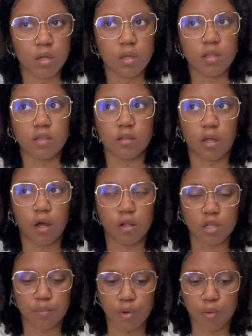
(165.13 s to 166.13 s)

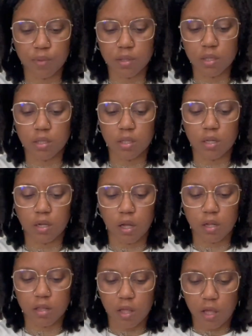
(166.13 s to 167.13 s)
styling purposes and
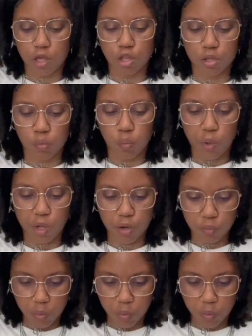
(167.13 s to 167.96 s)
not to actually wear,